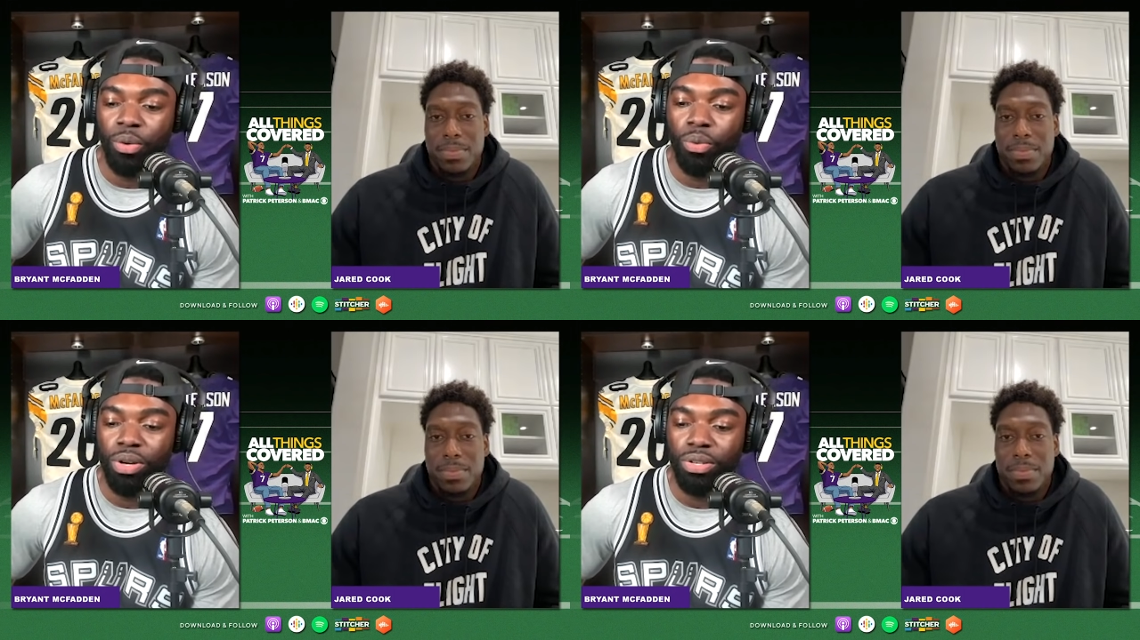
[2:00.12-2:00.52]

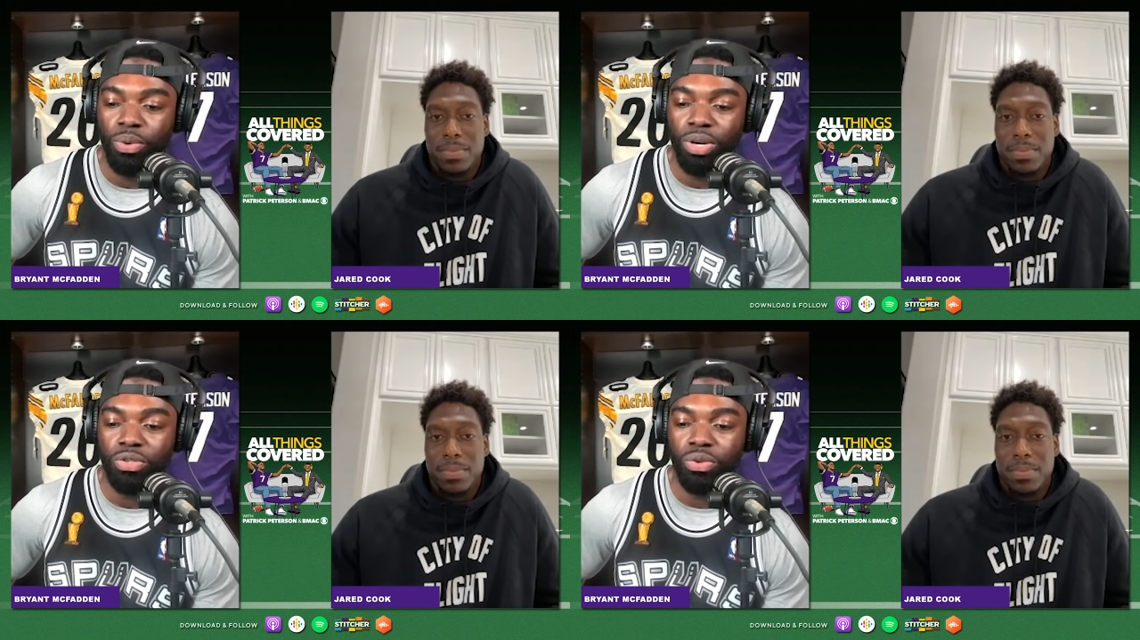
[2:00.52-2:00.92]
Speaker 1: What is,
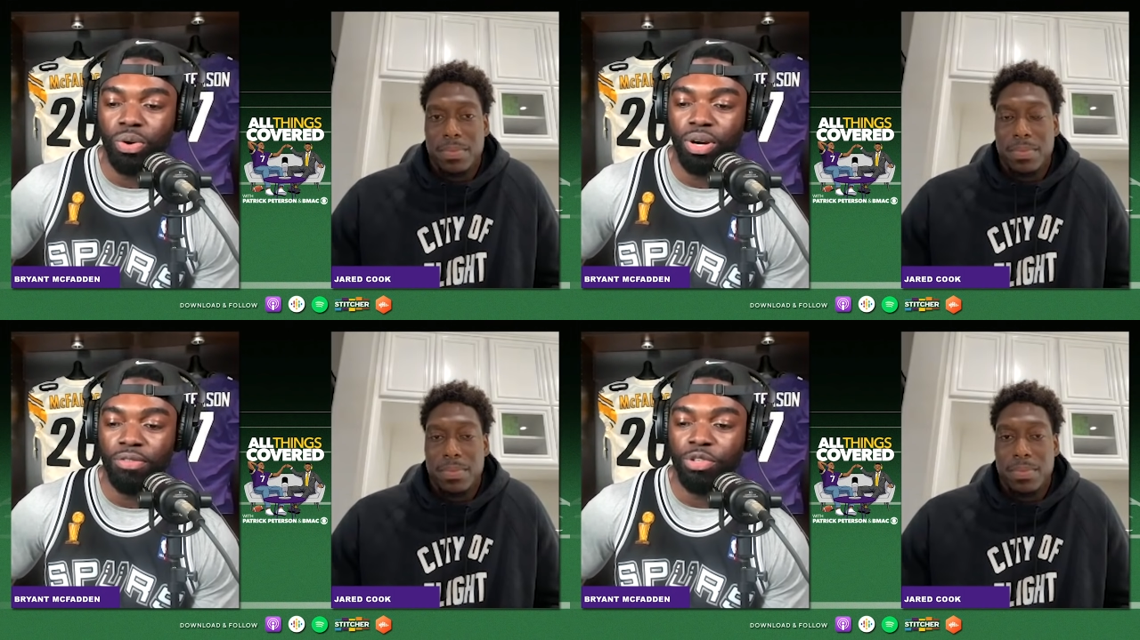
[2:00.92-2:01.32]
what
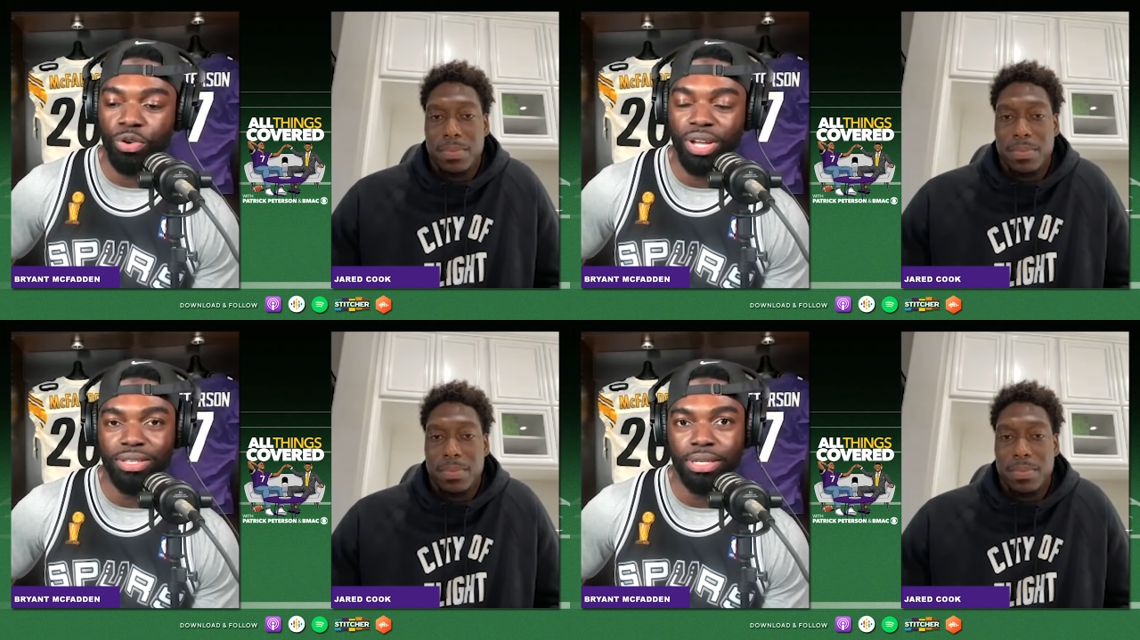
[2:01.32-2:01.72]
sort of
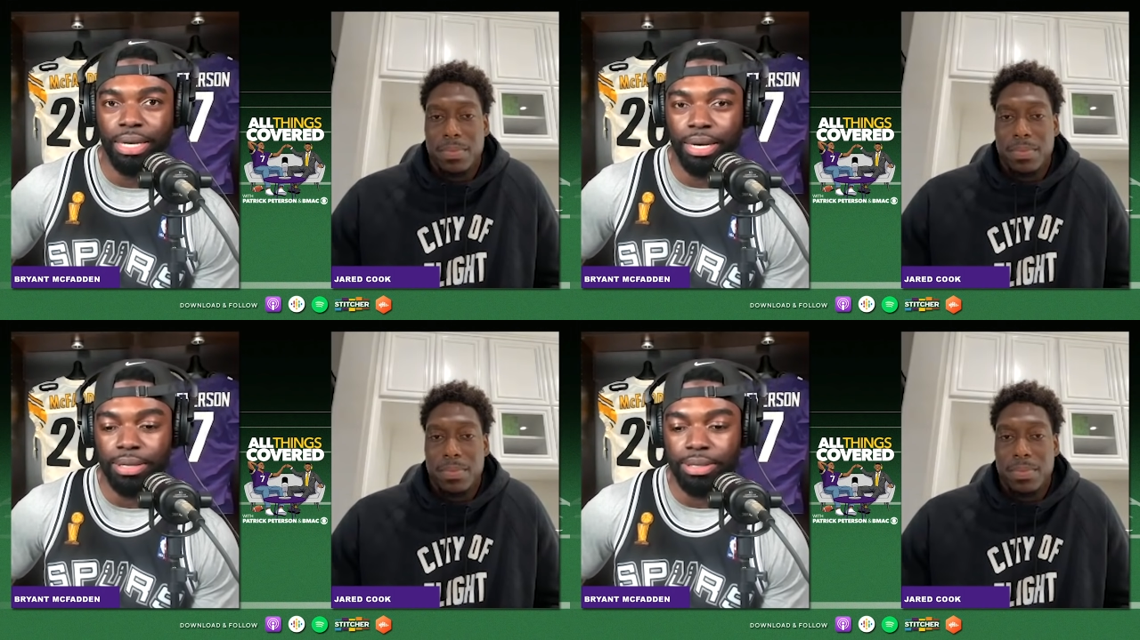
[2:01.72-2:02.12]
traits
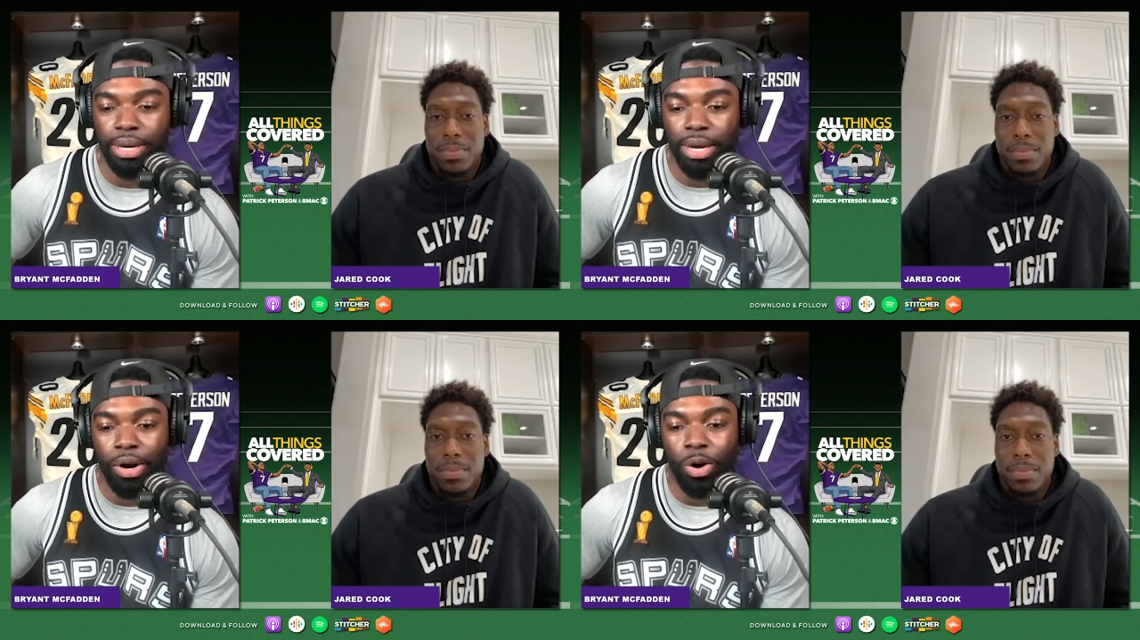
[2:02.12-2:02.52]
does
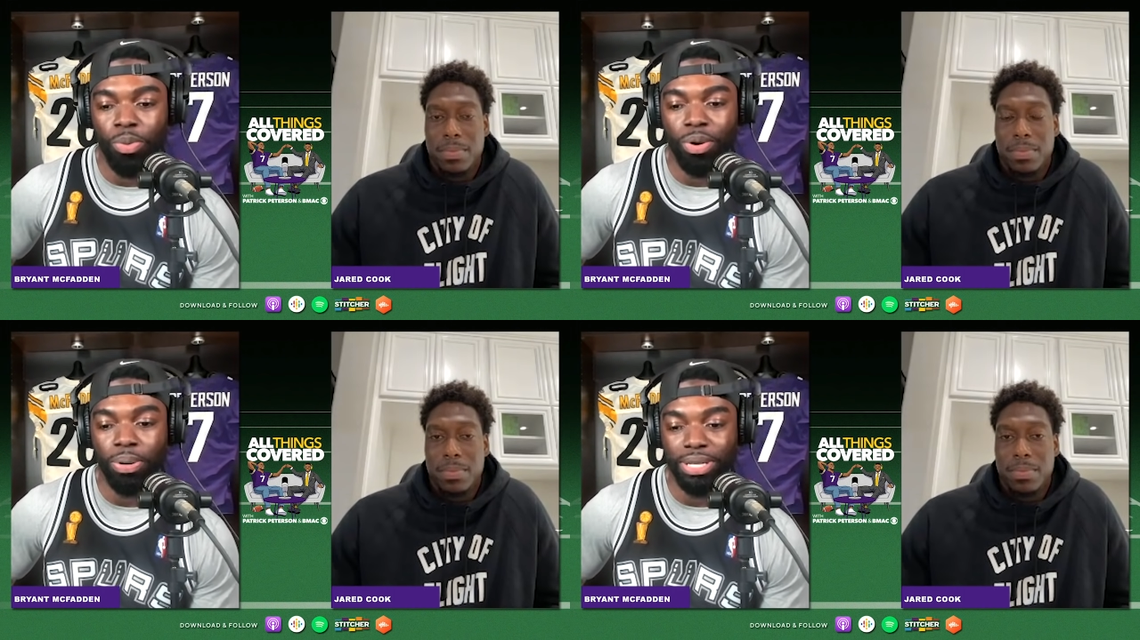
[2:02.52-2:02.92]

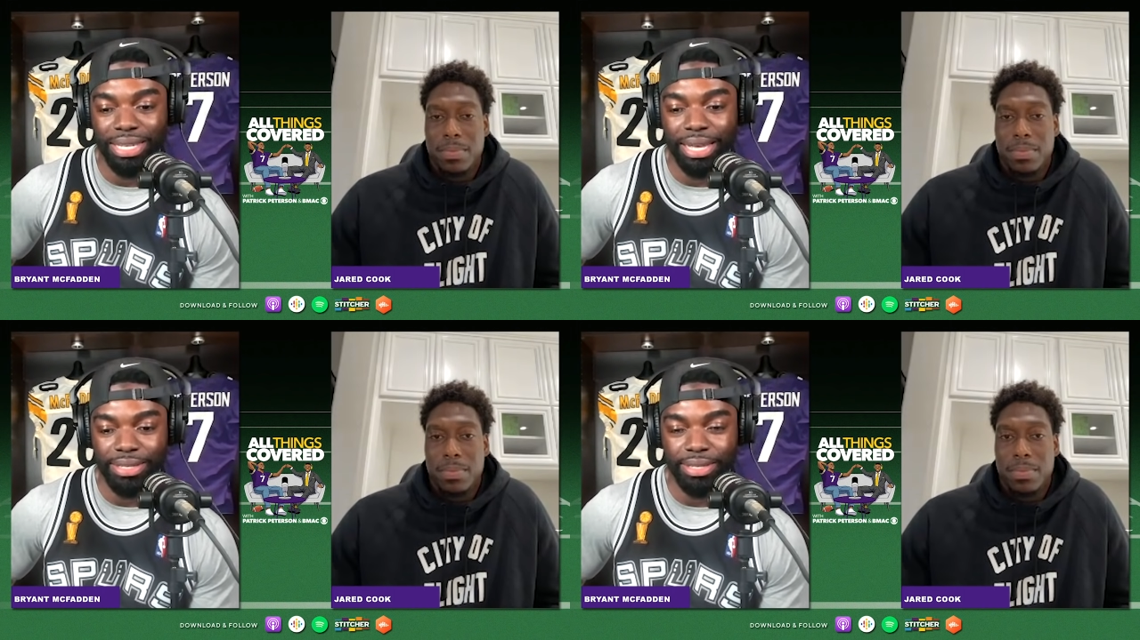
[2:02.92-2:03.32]
Herbert
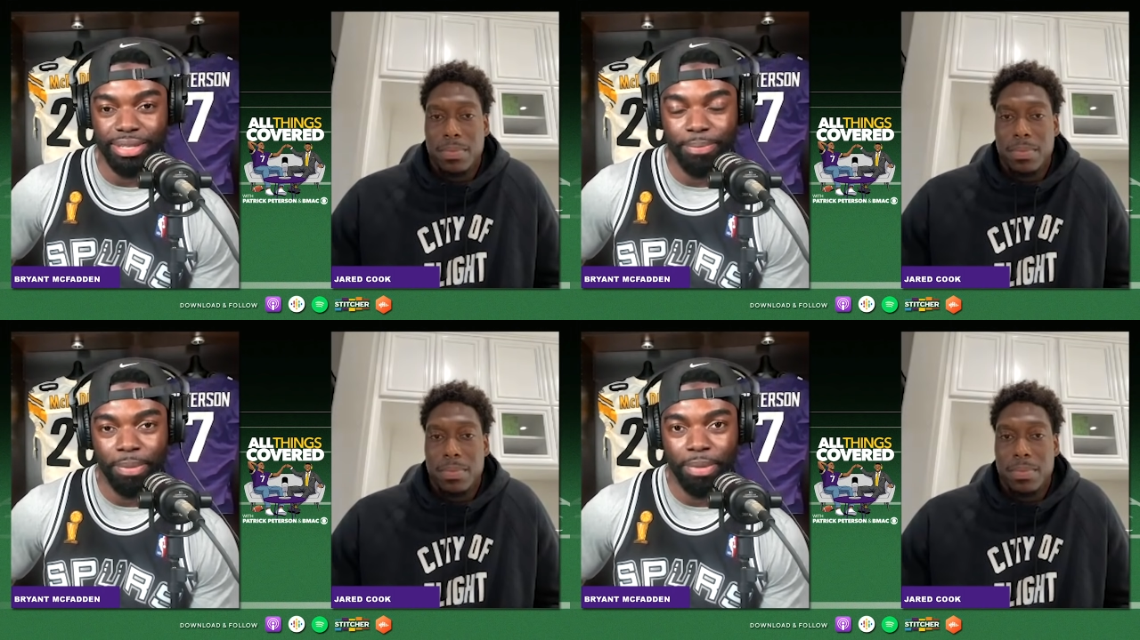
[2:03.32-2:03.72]
possesses